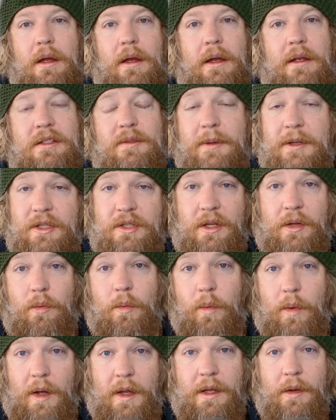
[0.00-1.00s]
especially
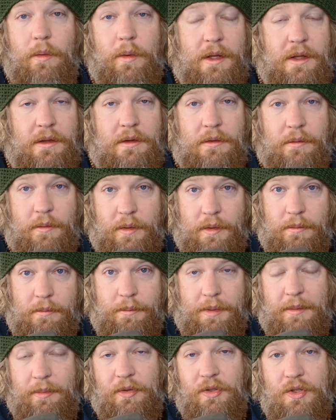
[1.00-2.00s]
when when
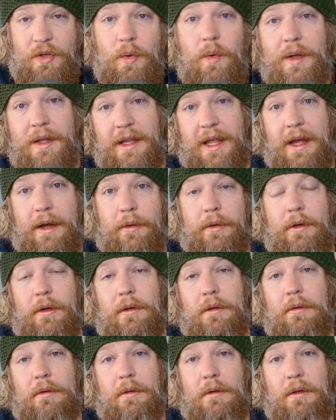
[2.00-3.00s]
people do
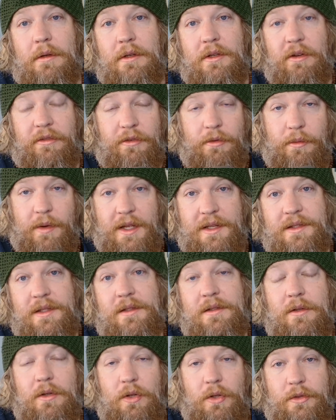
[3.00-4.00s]
encounter different
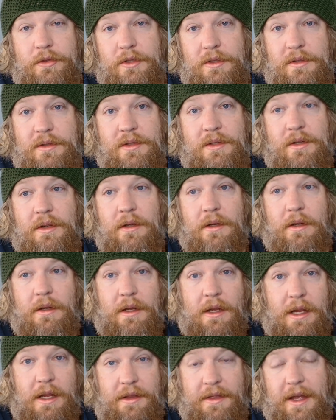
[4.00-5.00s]
races and cultures
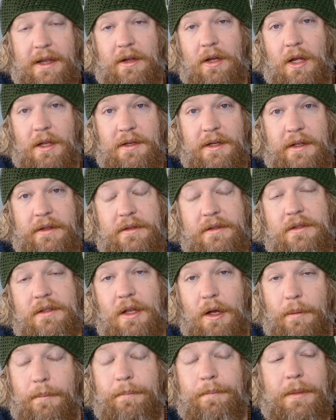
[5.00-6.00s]
in that context.
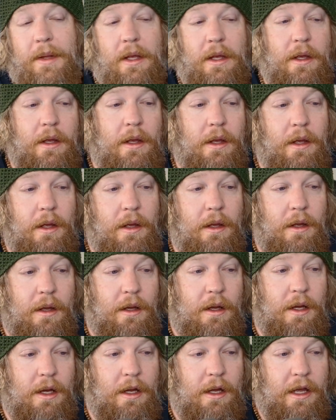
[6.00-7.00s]
So,
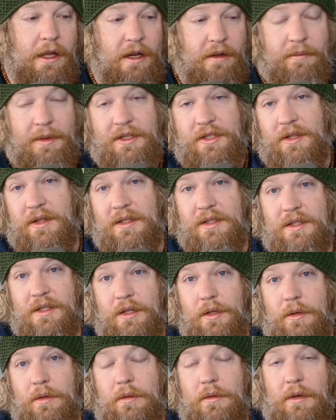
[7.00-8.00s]
uh, and I mentioned this
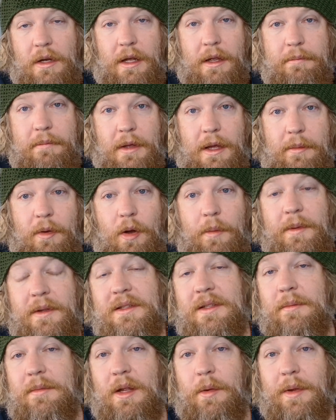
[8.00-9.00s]
too. I'm, I'm hoping
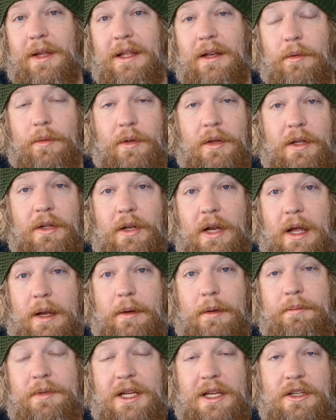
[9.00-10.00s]
someday we get a really good
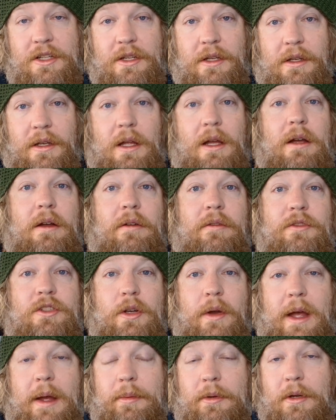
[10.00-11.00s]
adaptation of
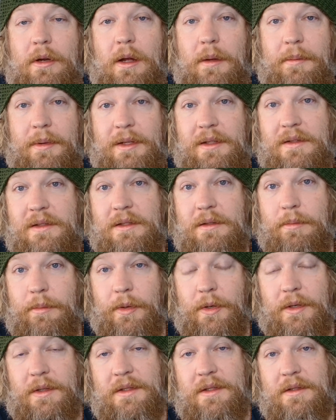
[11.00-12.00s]
Joe Abercrombie's
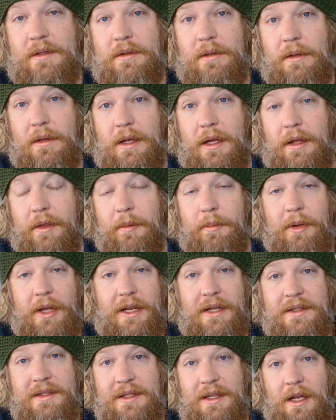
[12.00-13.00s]
books, uh, The Blade
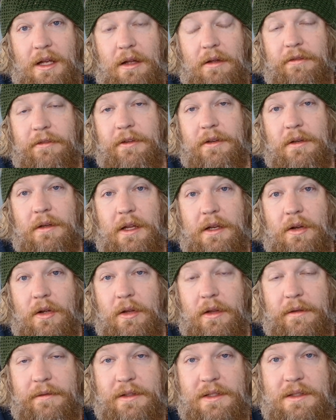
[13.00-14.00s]
itself, and, and
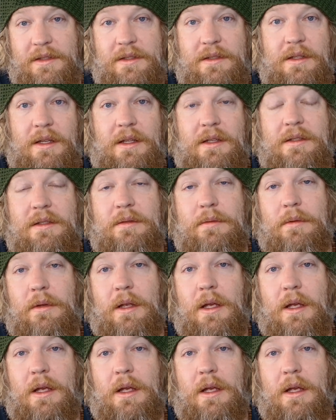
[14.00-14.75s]
all of his his